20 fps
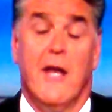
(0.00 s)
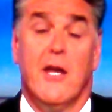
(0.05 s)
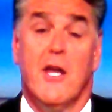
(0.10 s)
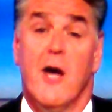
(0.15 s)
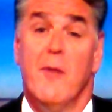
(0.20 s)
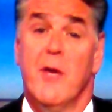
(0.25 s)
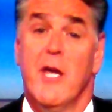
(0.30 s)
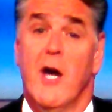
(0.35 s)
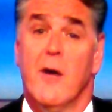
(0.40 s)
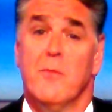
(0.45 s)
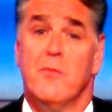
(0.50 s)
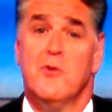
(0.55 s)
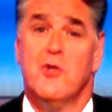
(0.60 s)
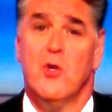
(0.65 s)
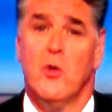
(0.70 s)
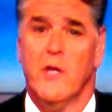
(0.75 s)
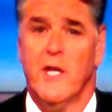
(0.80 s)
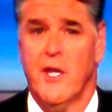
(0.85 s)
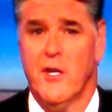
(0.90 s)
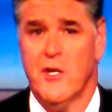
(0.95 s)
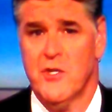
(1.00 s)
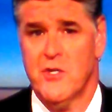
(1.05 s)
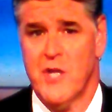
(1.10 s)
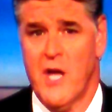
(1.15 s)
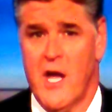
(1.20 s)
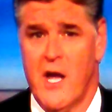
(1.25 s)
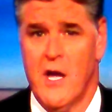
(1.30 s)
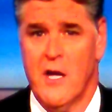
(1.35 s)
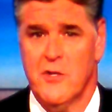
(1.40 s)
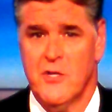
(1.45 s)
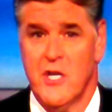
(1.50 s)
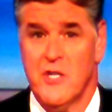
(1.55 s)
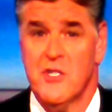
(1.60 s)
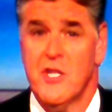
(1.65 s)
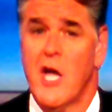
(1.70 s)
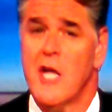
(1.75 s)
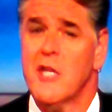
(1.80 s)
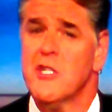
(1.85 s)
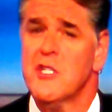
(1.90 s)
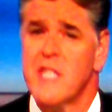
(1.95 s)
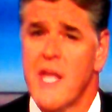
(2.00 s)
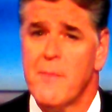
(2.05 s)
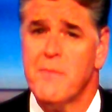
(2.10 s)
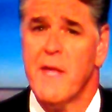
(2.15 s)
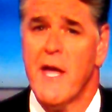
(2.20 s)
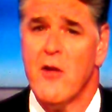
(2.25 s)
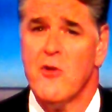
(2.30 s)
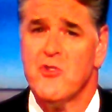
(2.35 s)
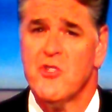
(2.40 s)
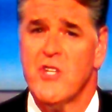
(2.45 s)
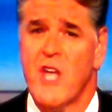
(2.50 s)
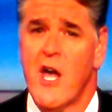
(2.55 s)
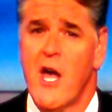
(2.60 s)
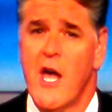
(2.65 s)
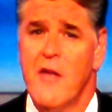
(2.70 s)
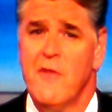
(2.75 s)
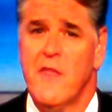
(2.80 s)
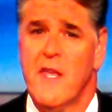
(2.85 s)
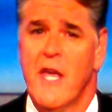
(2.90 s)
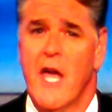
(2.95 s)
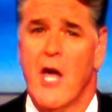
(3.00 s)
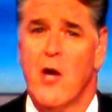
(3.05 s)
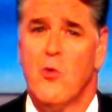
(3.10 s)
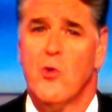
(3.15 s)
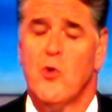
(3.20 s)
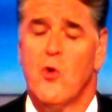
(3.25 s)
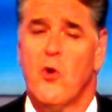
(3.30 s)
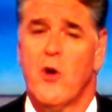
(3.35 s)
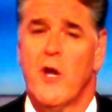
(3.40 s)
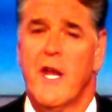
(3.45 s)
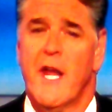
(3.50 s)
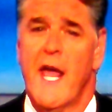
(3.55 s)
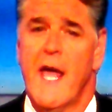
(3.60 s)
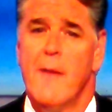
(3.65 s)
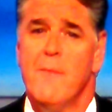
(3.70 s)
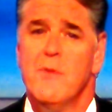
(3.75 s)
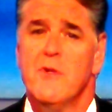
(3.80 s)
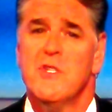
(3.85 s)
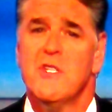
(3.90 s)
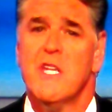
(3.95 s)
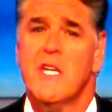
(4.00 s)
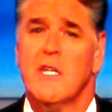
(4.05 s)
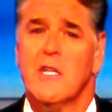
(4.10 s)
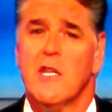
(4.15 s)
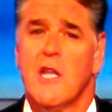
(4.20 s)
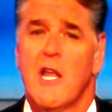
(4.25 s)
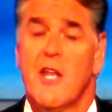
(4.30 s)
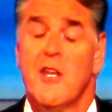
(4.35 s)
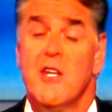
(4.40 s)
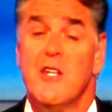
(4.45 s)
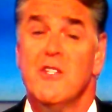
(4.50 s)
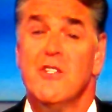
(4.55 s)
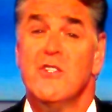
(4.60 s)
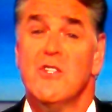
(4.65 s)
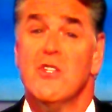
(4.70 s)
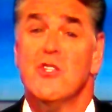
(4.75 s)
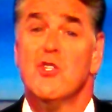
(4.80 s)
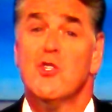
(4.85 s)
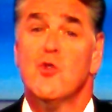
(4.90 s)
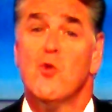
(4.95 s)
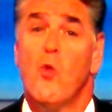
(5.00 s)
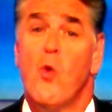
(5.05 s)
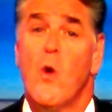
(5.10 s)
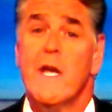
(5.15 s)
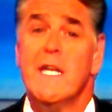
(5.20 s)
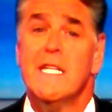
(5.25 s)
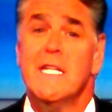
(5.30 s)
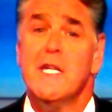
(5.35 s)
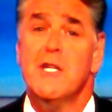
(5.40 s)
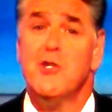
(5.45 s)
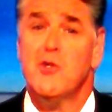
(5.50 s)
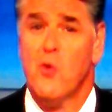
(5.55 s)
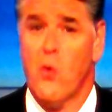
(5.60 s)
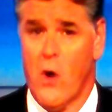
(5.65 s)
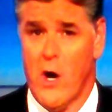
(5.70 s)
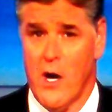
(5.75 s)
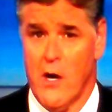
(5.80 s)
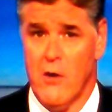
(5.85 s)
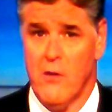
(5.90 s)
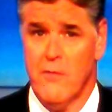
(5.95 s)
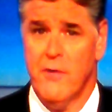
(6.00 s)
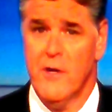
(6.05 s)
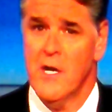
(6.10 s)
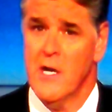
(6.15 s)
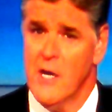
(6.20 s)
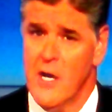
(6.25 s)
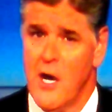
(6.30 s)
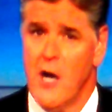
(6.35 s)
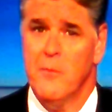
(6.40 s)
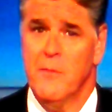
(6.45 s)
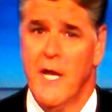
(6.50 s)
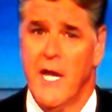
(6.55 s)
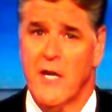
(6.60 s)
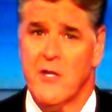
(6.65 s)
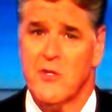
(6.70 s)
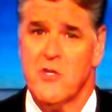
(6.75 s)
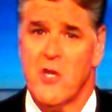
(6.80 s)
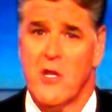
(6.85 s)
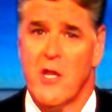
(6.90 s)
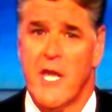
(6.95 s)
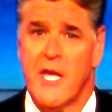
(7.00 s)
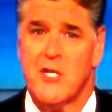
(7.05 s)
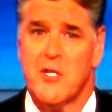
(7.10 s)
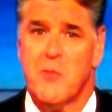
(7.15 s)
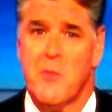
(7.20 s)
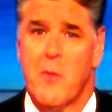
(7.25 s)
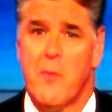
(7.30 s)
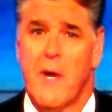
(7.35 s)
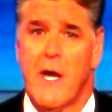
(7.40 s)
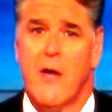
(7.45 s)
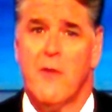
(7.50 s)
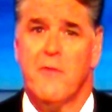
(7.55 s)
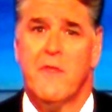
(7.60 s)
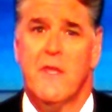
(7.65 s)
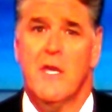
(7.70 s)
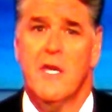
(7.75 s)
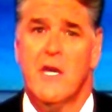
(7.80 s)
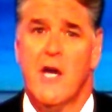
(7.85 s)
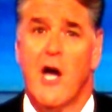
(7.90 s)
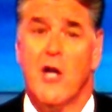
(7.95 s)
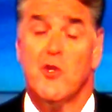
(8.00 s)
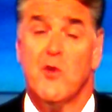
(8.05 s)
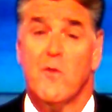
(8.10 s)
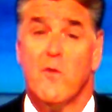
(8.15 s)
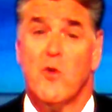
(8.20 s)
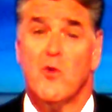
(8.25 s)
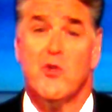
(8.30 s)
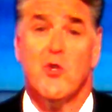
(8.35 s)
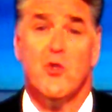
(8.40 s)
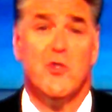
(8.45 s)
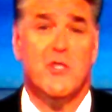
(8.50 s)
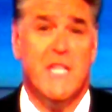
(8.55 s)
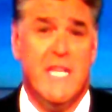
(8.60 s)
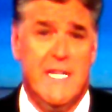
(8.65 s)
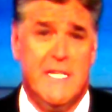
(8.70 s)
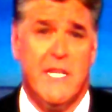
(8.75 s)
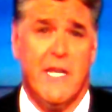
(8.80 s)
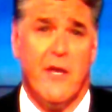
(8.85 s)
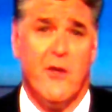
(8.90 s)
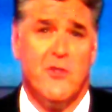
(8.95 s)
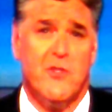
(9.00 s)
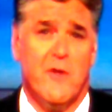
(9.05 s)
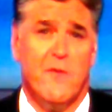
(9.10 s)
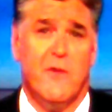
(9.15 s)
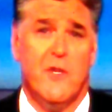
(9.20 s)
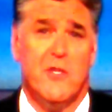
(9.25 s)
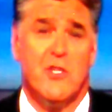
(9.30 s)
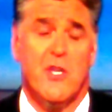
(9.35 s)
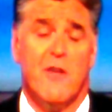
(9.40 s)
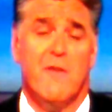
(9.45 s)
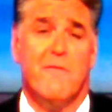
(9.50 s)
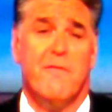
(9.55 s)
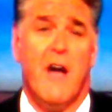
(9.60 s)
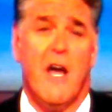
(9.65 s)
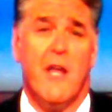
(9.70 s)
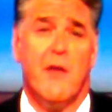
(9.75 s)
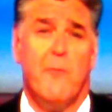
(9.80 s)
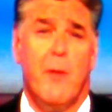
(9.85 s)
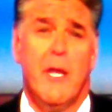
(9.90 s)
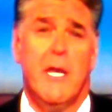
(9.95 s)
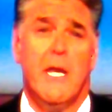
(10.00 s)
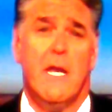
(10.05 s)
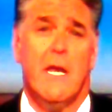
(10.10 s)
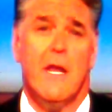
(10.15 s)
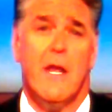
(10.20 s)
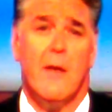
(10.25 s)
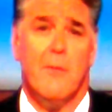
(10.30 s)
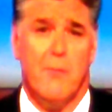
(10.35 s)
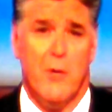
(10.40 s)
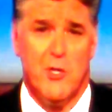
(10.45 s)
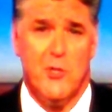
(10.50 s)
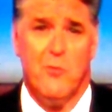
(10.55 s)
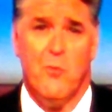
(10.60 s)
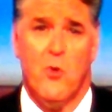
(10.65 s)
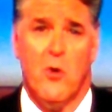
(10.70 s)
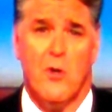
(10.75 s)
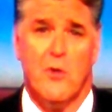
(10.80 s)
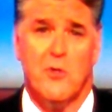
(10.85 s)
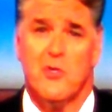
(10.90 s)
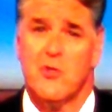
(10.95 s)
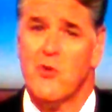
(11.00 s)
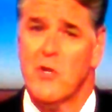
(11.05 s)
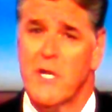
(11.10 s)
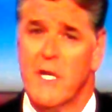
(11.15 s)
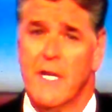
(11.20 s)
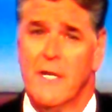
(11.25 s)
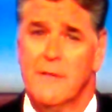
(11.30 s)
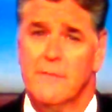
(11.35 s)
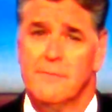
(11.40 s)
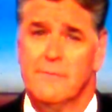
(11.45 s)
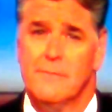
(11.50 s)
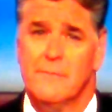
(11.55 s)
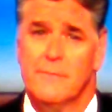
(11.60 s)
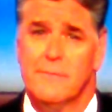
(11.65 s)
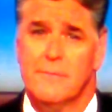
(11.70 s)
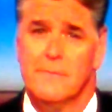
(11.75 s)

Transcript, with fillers: And coming up, Julian Assange has not stepped outside the Ecuadorian embassy in London since 2012. Up next, I'll ask him about the controversial details of his confinement and much more straight ahead.